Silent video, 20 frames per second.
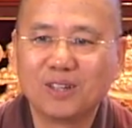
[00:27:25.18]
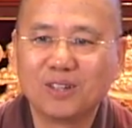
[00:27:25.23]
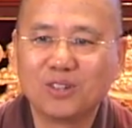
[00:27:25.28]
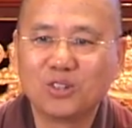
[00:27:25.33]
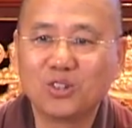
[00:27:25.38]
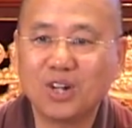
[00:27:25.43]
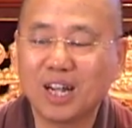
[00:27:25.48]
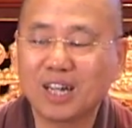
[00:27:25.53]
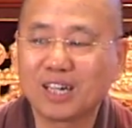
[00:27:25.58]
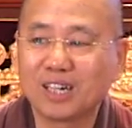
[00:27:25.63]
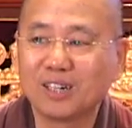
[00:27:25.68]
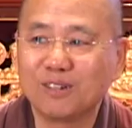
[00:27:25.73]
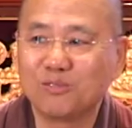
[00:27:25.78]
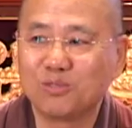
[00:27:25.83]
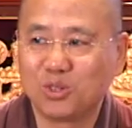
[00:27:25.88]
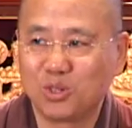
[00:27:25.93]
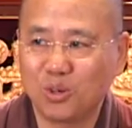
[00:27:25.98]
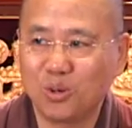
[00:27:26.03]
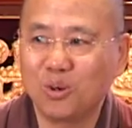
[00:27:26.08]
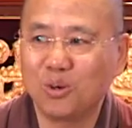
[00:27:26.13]
jacket of
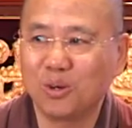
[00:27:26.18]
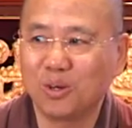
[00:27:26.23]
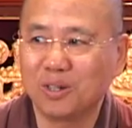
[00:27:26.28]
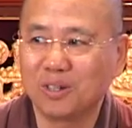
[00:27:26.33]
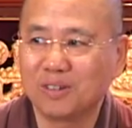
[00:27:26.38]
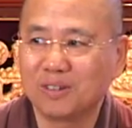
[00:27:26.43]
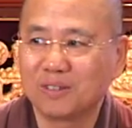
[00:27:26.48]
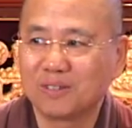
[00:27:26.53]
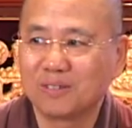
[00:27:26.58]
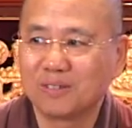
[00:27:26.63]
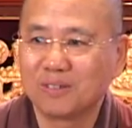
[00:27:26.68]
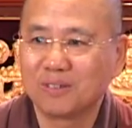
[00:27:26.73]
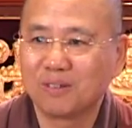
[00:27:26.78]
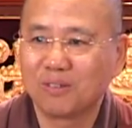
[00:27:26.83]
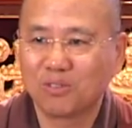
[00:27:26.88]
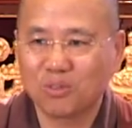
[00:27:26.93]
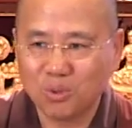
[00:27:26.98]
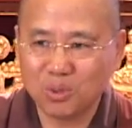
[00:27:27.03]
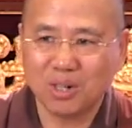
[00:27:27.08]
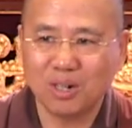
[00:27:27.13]
joy.
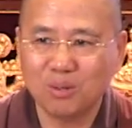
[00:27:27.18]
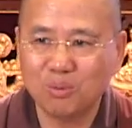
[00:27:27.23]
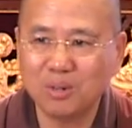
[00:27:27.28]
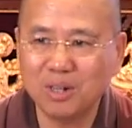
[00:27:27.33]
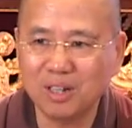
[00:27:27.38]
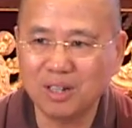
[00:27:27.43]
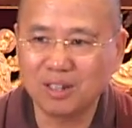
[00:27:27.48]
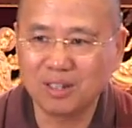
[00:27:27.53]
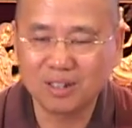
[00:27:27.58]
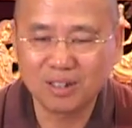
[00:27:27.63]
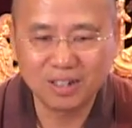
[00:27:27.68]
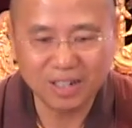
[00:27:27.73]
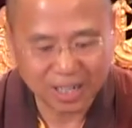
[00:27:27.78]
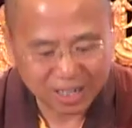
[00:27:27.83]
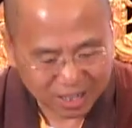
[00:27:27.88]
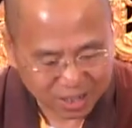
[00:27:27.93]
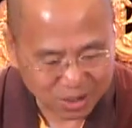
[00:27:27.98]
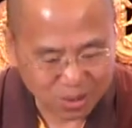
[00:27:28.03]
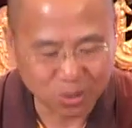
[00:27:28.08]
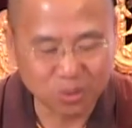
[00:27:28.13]
Throw it away. Let
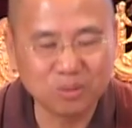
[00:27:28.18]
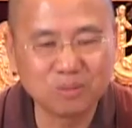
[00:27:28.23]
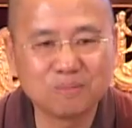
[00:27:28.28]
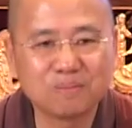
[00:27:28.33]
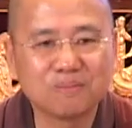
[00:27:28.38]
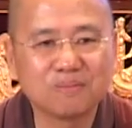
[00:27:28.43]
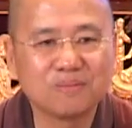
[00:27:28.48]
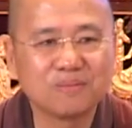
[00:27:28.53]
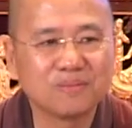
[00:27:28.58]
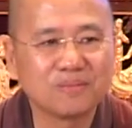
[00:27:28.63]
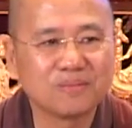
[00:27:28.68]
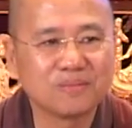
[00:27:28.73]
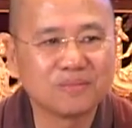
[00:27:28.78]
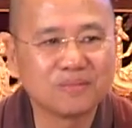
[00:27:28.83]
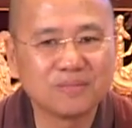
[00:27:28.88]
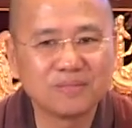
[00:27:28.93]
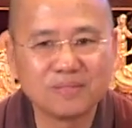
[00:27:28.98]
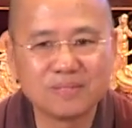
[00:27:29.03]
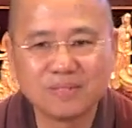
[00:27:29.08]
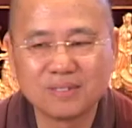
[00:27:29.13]
it go.
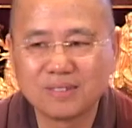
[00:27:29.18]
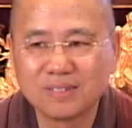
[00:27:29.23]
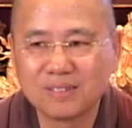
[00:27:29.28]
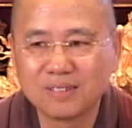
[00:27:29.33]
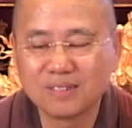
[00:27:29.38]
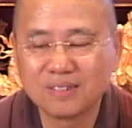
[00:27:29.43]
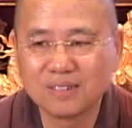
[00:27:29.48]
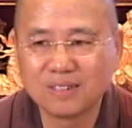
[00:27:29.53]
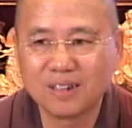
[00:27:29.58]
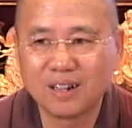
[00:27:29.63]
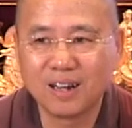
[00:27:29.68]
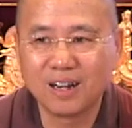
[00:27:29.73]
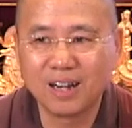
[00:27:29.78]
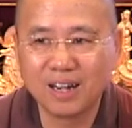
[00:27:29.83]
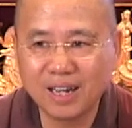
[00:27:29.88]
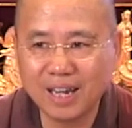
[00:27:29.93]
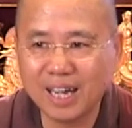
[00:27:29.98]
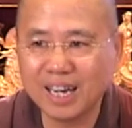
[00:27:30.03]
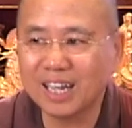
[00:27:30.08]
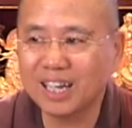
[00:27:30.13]

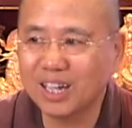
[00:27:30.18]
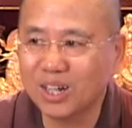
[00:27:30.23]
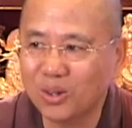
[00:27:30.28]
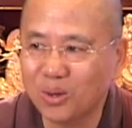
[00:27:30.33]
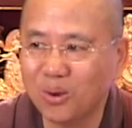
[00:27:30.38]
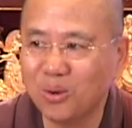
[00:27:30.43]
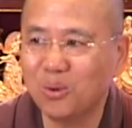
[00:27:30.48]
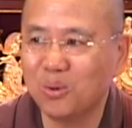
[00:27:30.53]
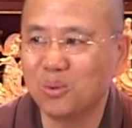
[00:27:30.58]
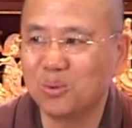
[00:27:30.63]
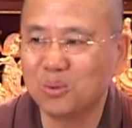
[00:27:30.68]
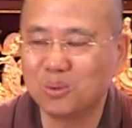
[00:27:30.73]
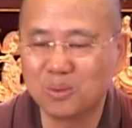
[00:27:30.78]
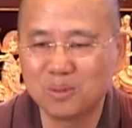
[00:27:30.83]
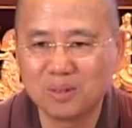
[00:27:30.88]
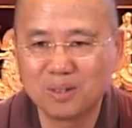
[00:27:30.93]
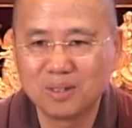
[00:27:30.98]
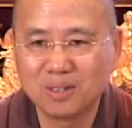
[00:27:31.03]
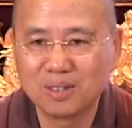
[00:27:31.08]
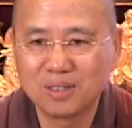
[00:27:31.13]
Letting
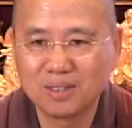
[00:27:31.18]
go.